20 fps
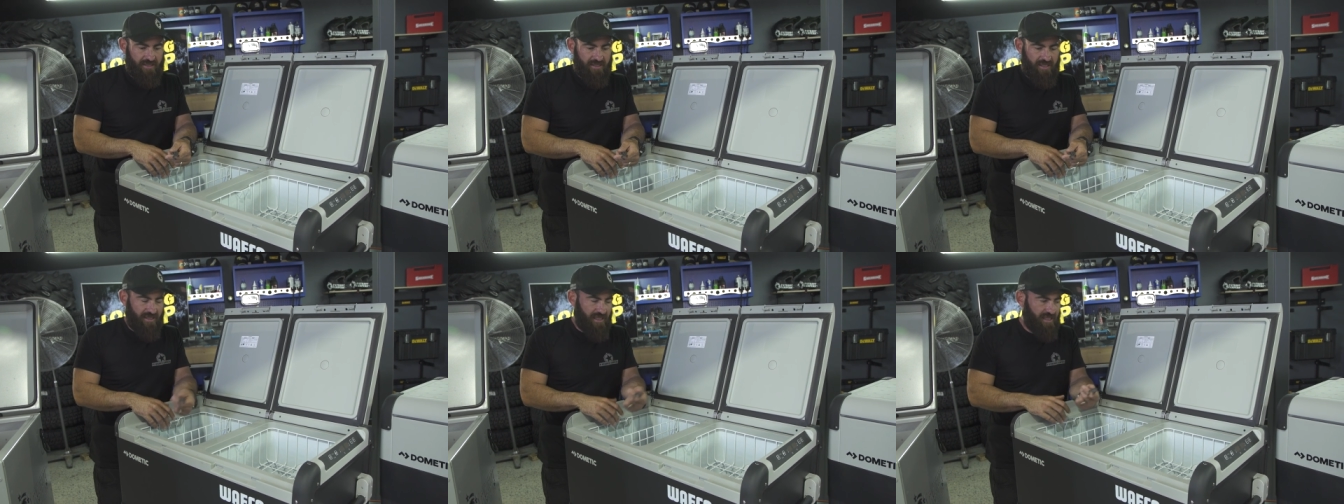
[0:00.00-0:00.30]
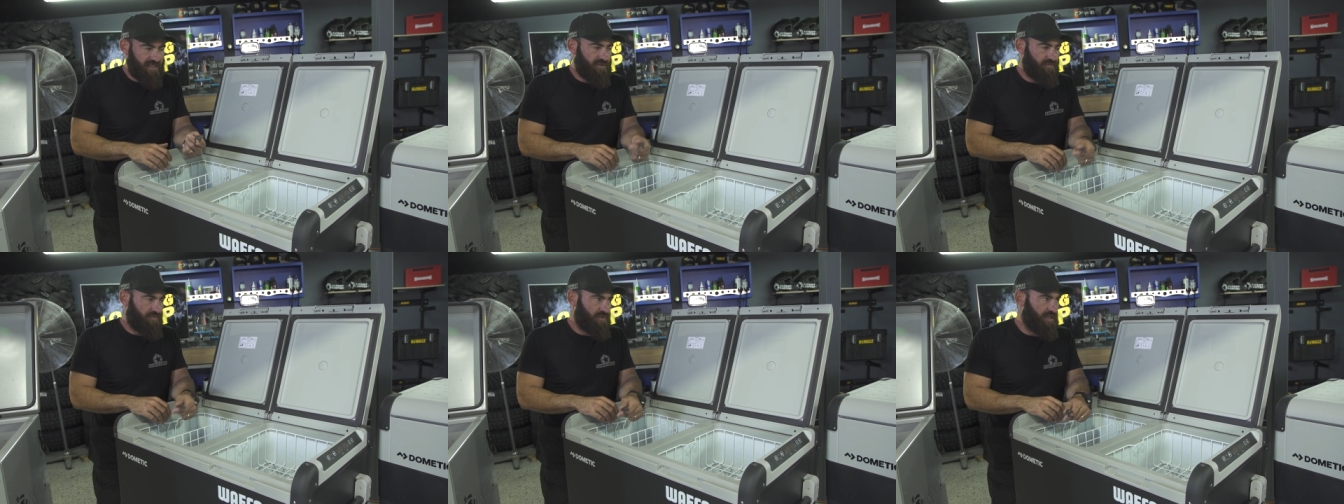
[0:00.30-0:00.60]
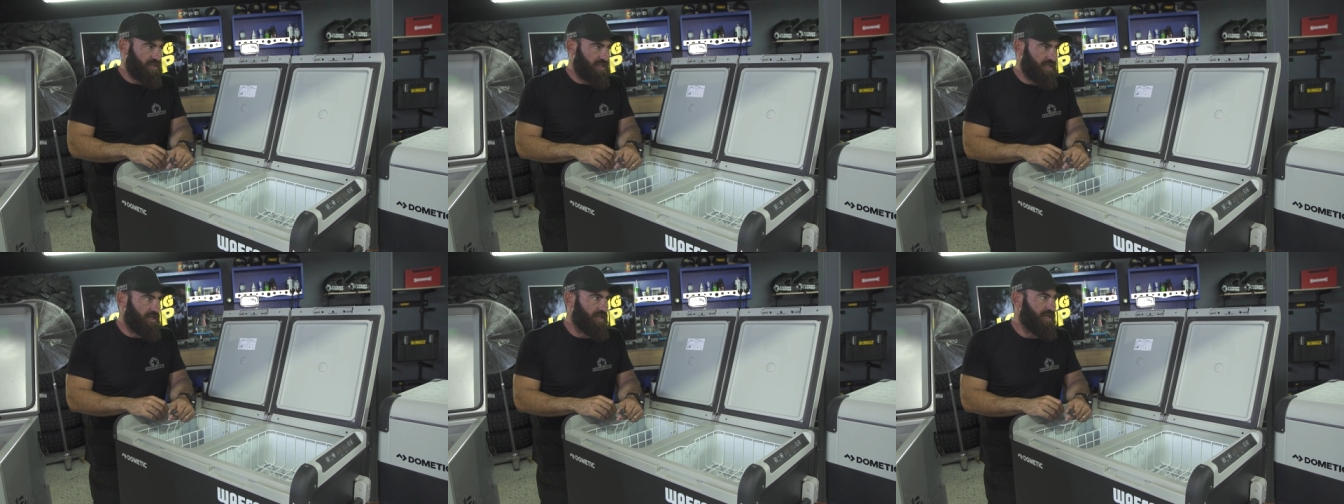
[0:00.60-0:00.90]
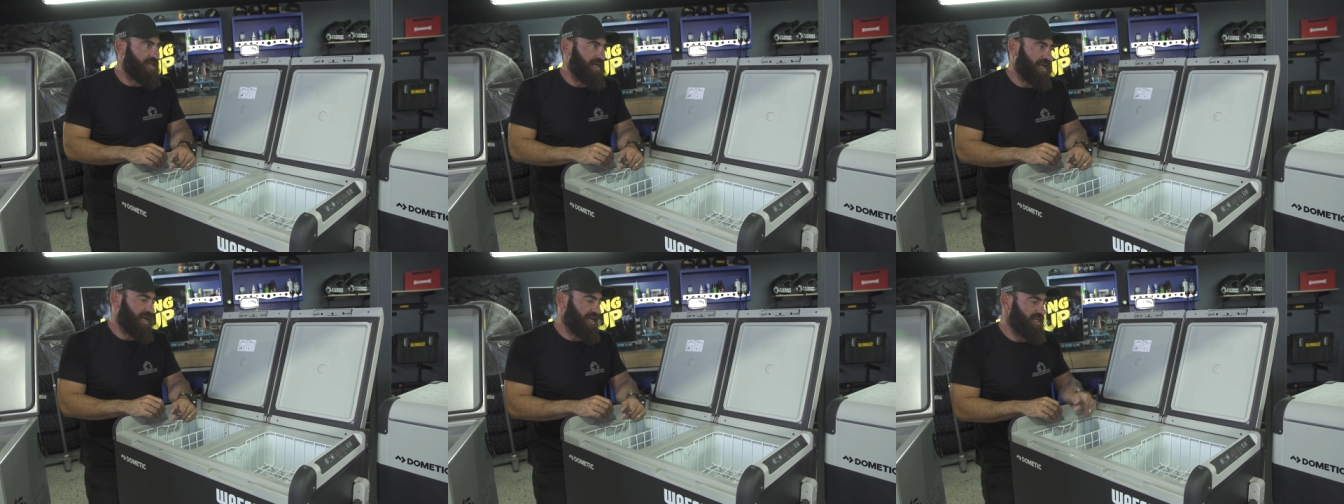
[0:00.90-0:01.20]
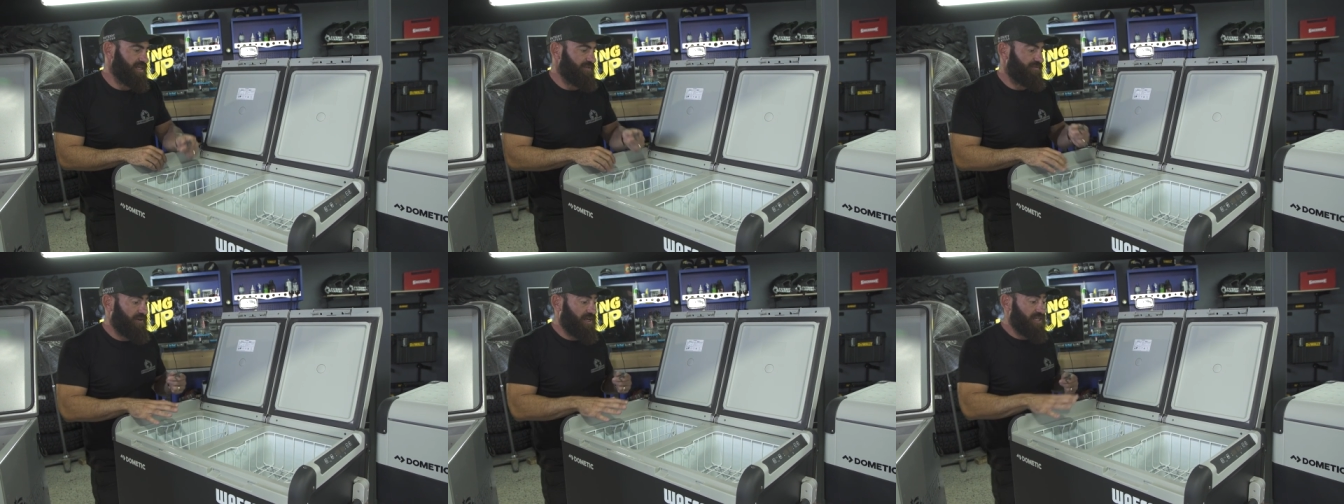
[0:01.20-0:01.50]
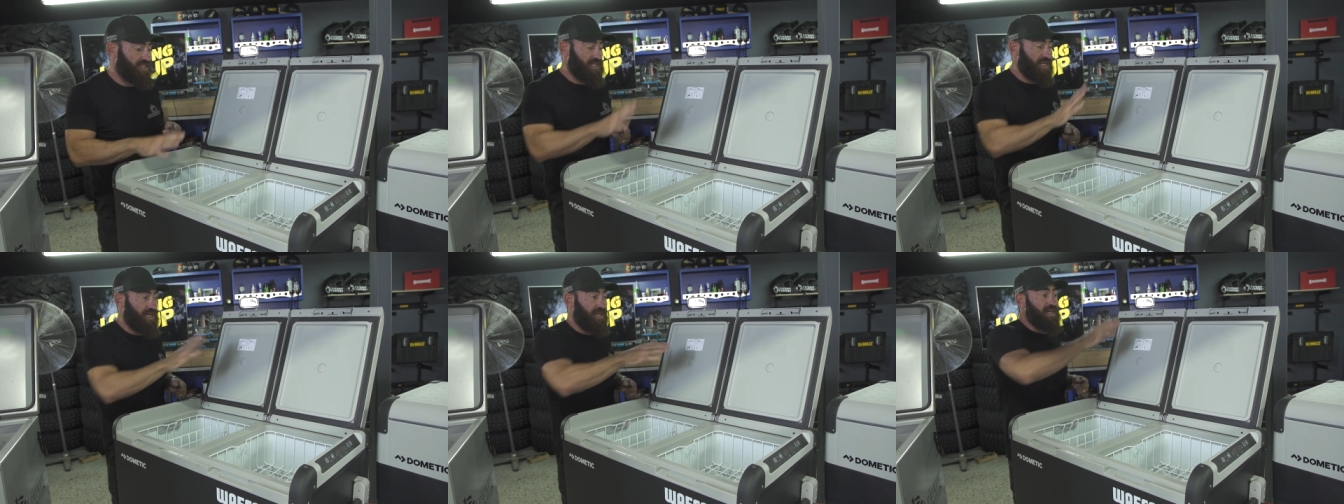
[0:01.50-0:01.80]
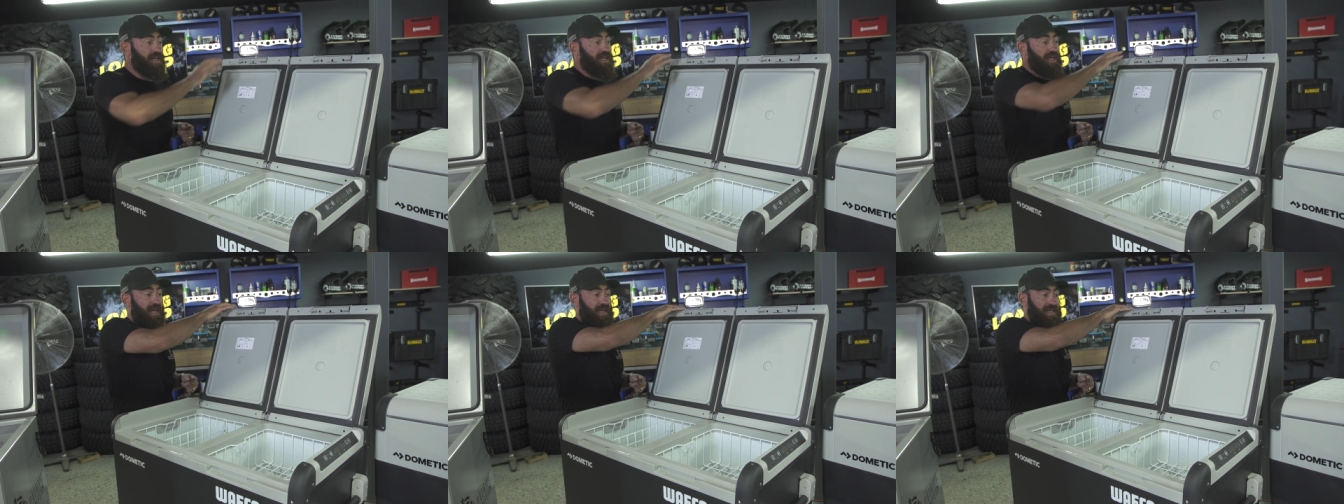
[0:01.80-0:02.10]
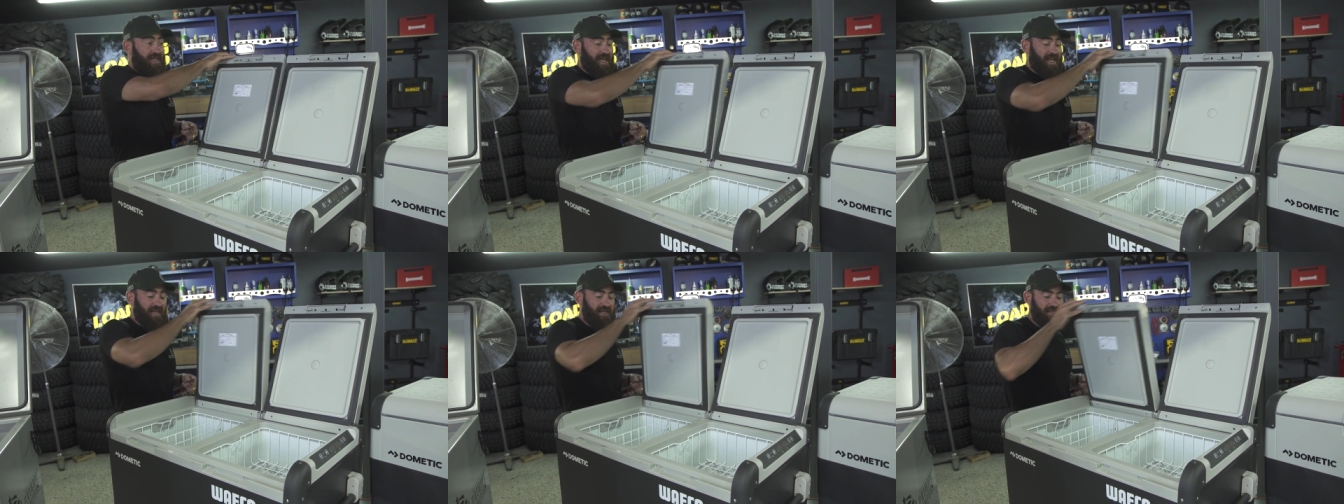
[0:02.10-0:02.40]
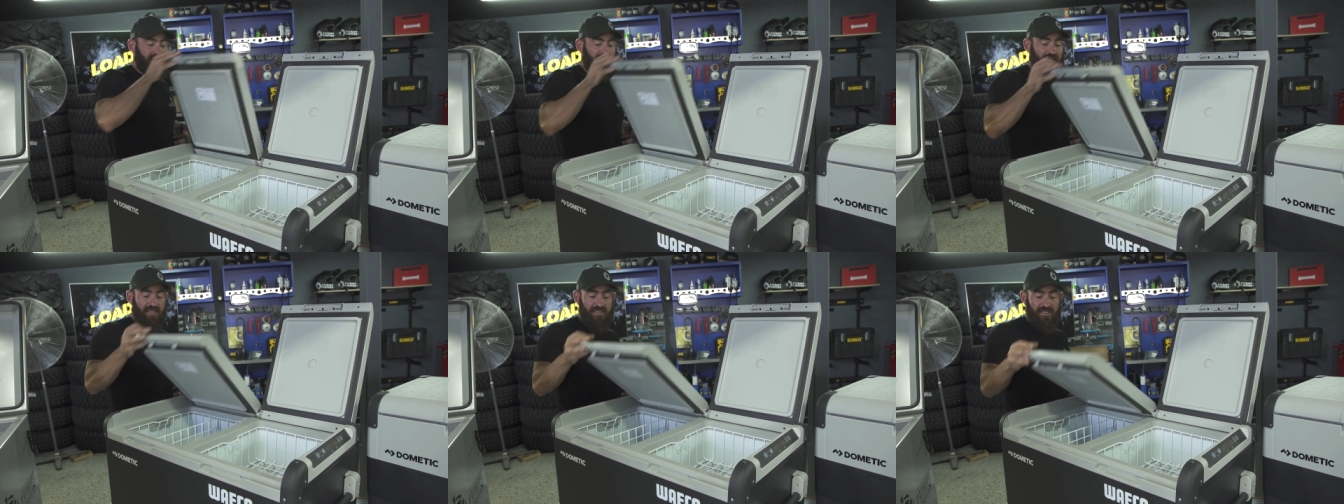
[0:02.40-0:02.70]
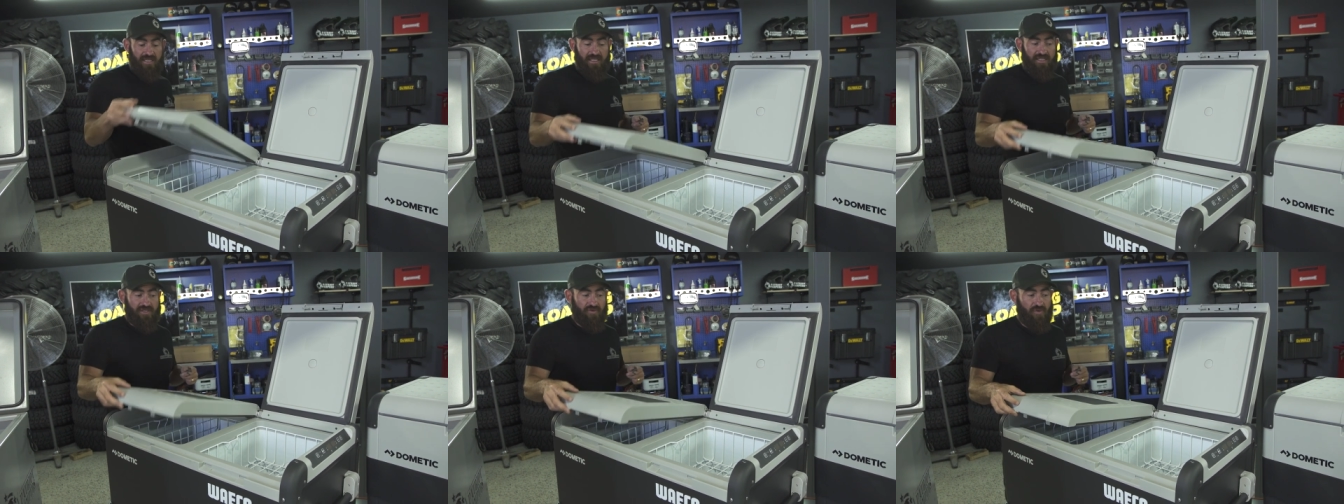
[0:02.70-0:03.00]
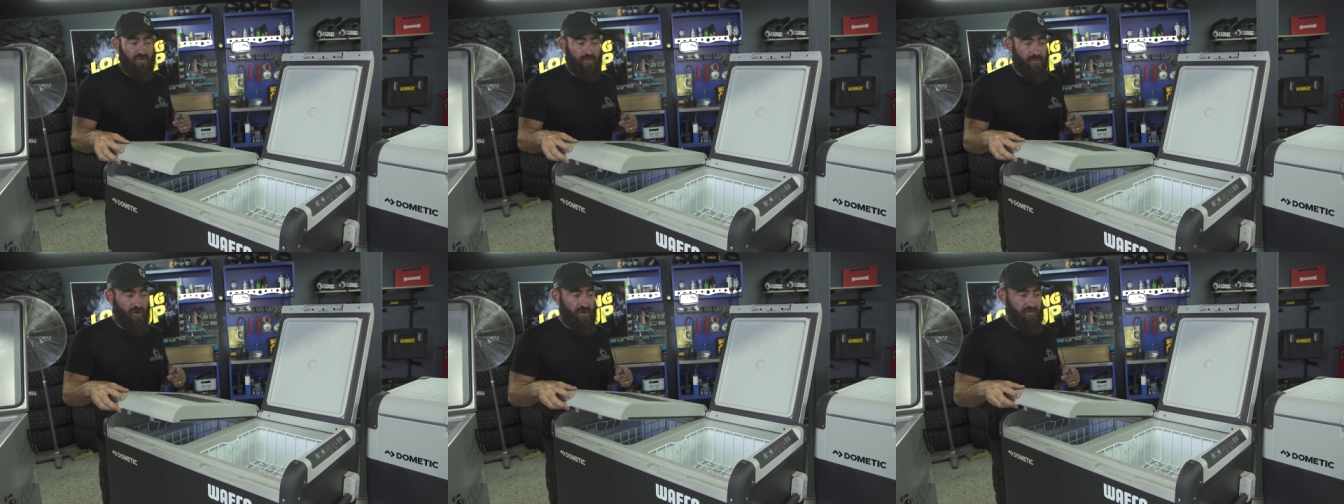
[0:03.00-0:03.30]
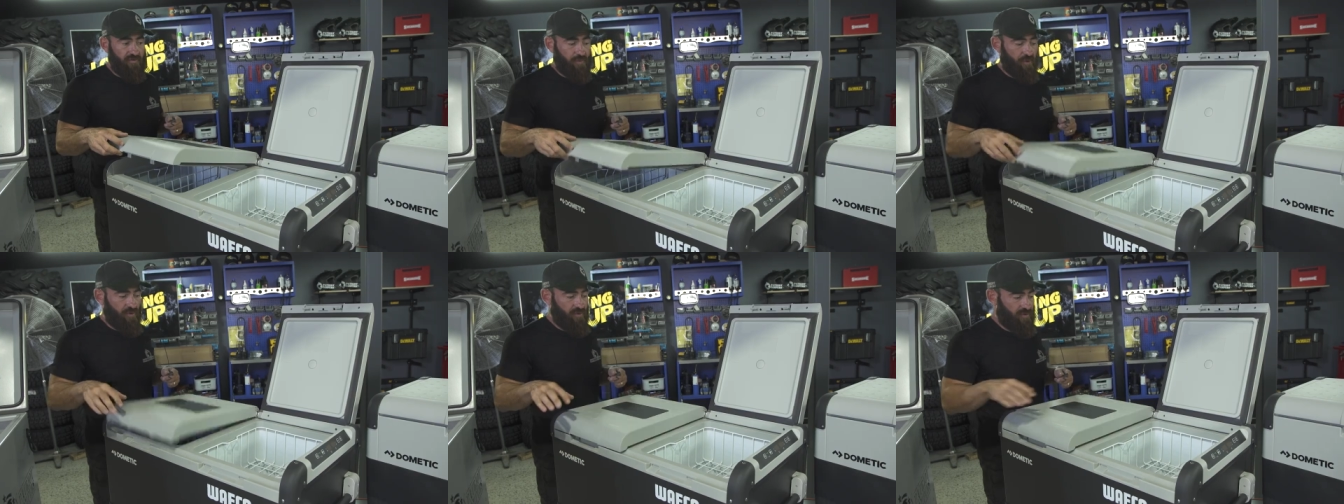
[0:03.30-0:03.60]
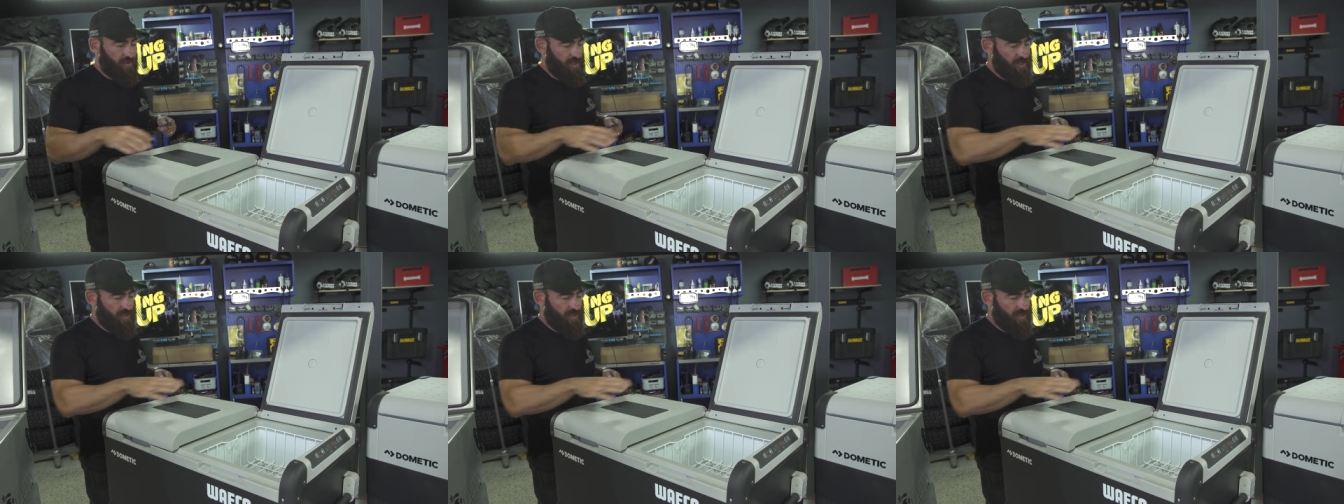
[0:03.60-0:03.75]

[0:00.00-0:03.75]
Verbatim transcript: So that's a really handy feature. Again, these lids are removable.